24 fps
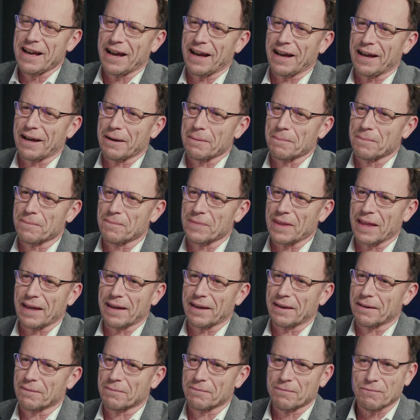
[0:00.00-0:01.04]

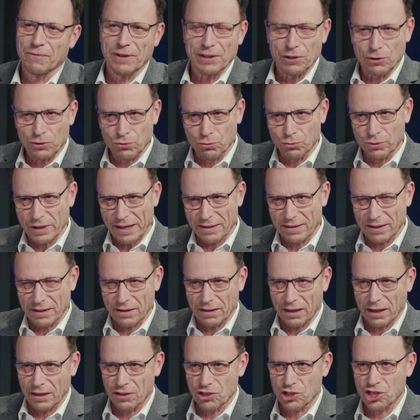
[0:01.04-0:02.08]
Will you do that
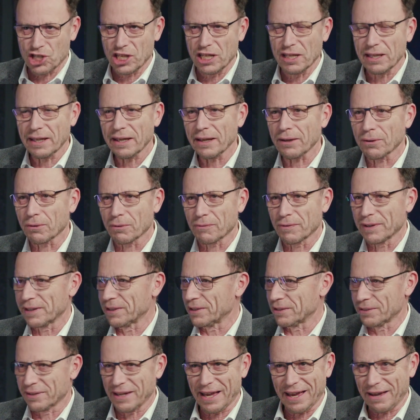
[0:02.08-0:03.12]
in Chile, or
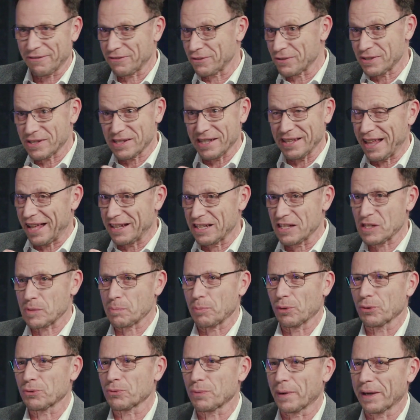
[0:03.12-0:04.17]
have you seen any
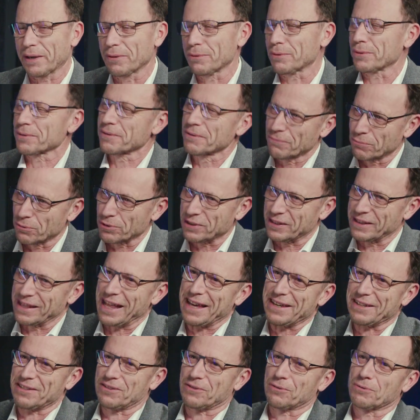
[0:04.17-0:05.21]
spot where you would
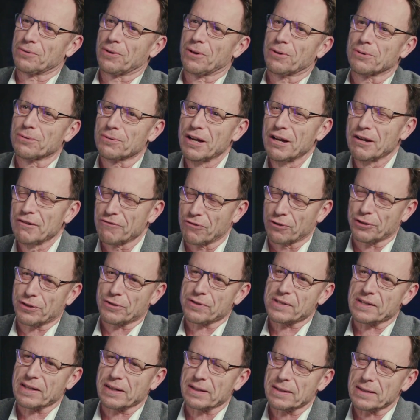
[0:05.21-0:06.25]
like to go for your
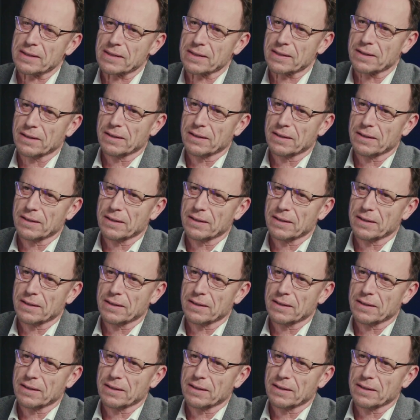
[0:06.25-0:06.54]
studies?